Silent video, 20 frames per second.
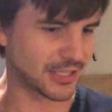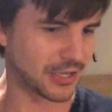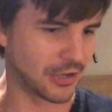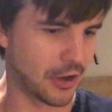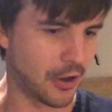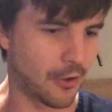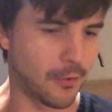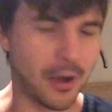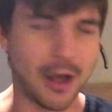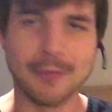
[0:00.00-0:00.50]
You
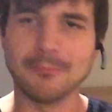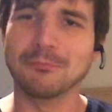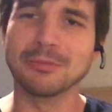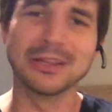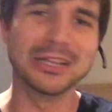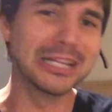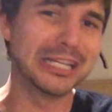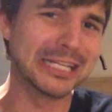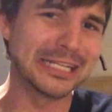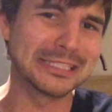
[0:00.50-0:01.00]
know what?
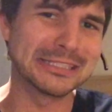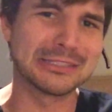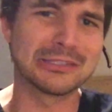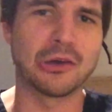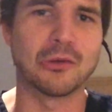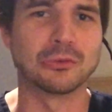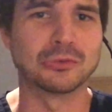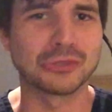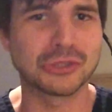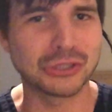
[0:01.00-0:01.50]
Please
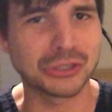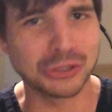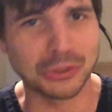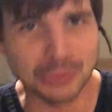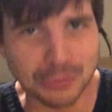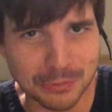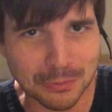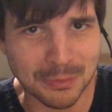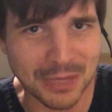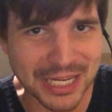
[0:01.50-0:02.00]
don't
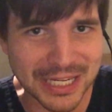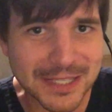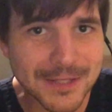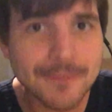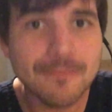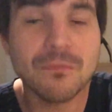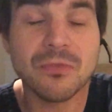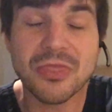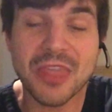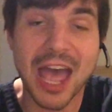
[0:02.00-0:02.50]
shoot me.
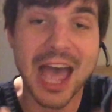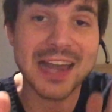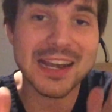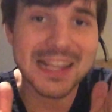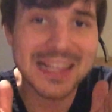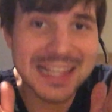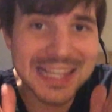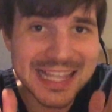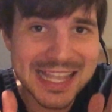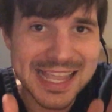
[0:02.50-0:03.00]
That
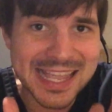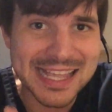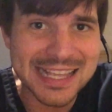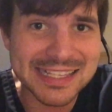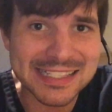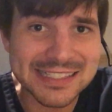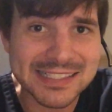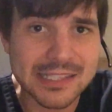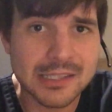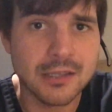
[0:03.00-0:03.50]

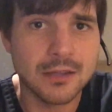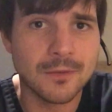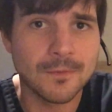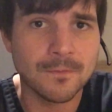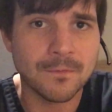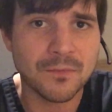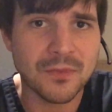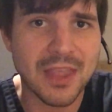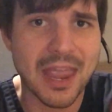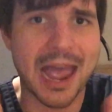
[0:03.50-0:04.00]
is
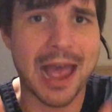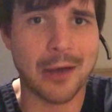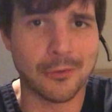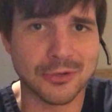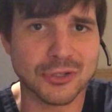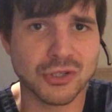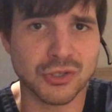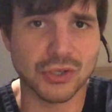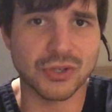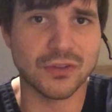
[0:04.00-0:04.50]
how
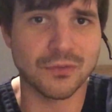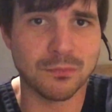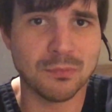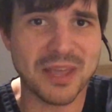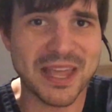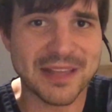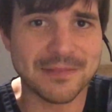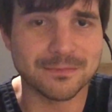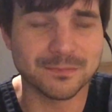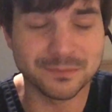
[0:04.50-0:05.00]
it should have
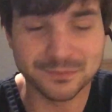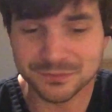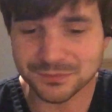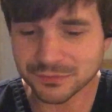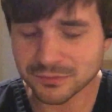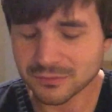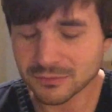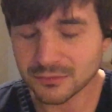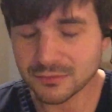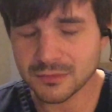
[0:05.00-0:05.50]
been.
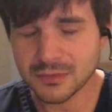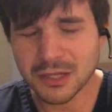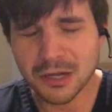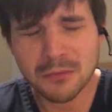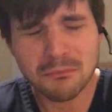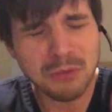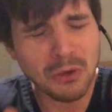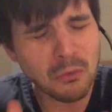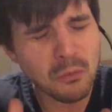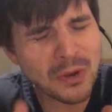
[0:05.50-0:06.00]

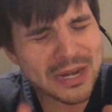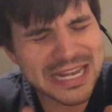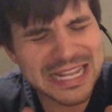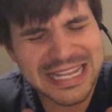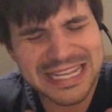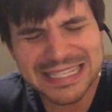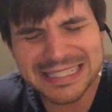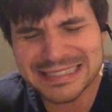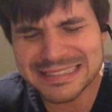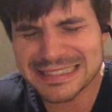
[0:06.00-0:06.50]
But when
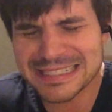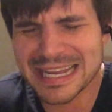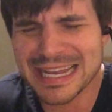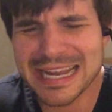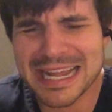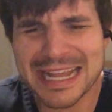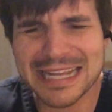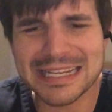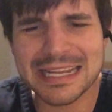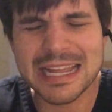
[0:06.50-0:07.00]
he
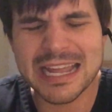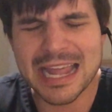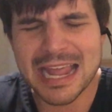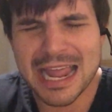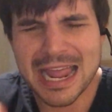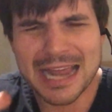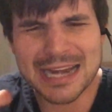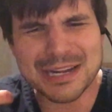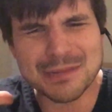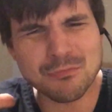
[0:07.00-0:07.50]
did it
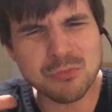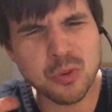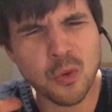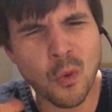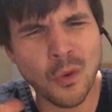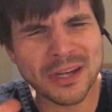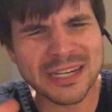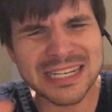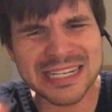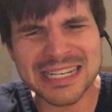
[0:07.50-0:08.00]
and he
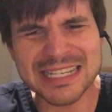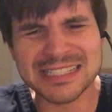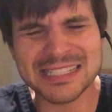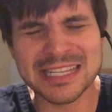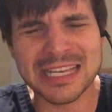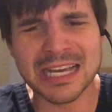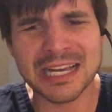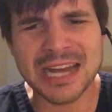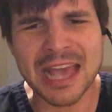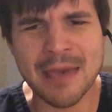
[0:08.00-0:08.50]
pointed his
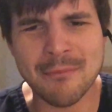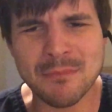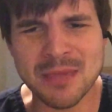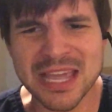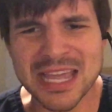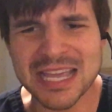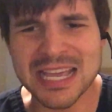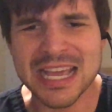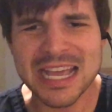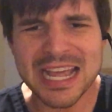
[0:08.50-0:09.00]
gun at
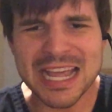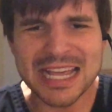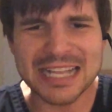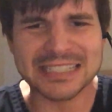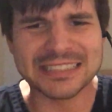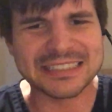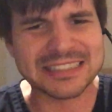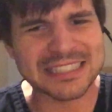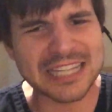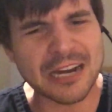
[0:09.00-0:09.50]
me,
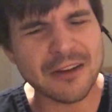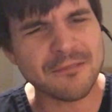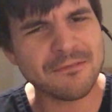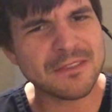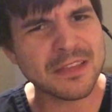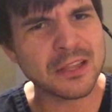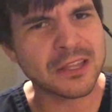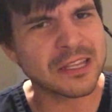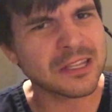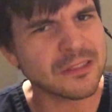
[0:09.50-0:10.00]
instead of
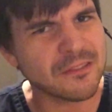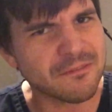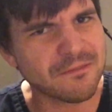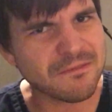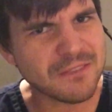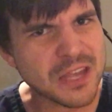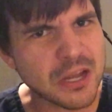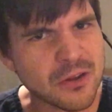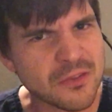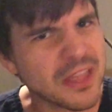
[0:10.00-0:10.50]
feeling the
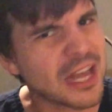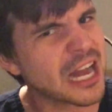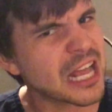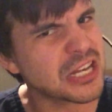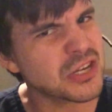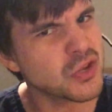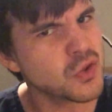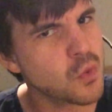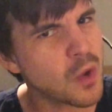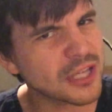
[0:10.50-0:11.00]
fear that I
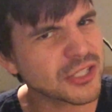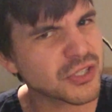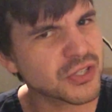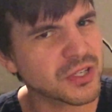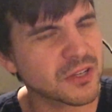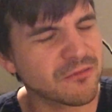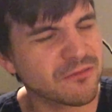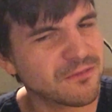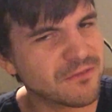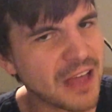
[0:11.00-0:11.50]
knew I
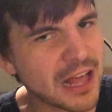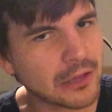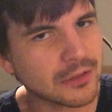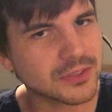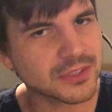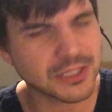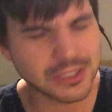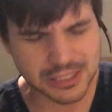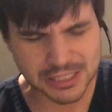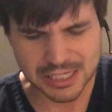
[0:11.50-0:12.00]
should have
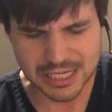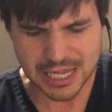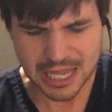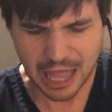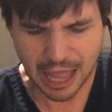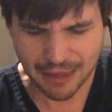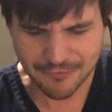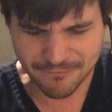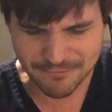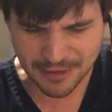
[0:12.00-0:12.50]
felt,
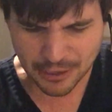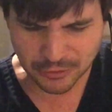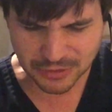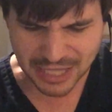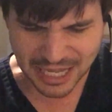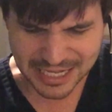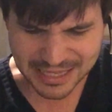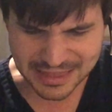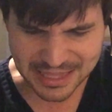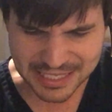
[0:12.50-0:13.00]
I felt
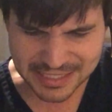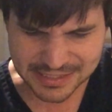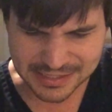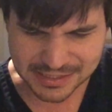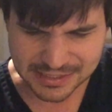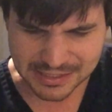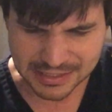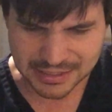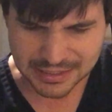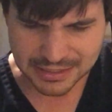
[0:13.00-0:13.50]
like this